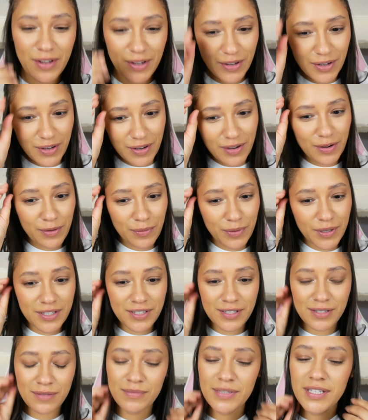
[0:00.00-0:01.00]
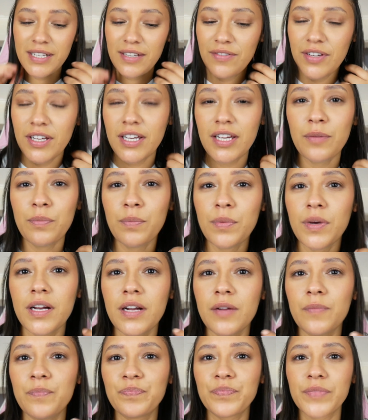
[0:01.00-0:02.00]
go watch some TV, but
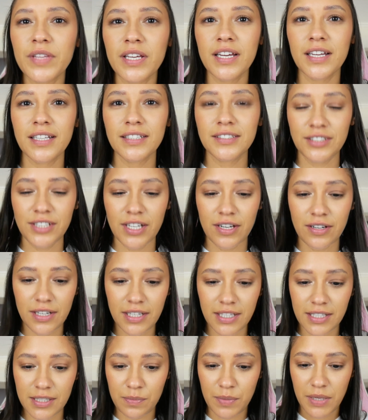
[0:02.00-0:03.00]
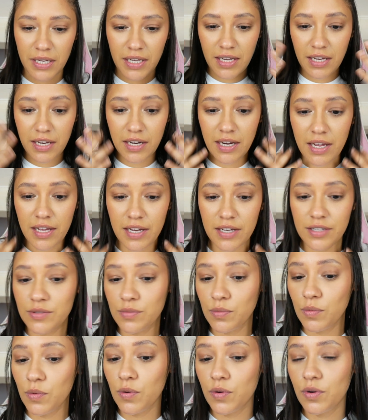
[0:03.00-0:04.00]
generally speaking, it has
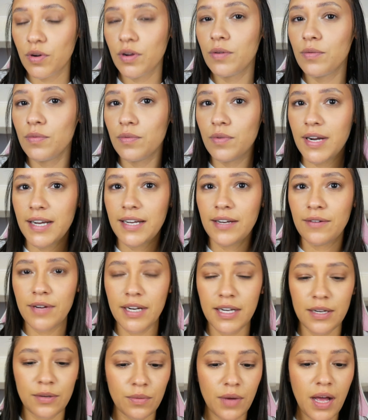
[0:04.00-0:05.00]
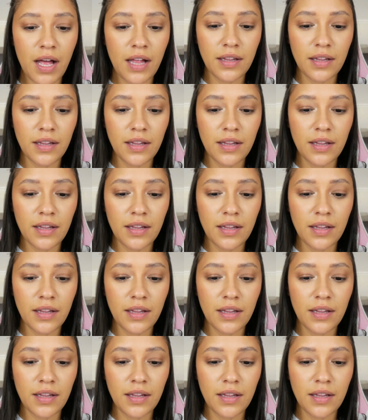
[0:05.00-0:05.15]
worn really well.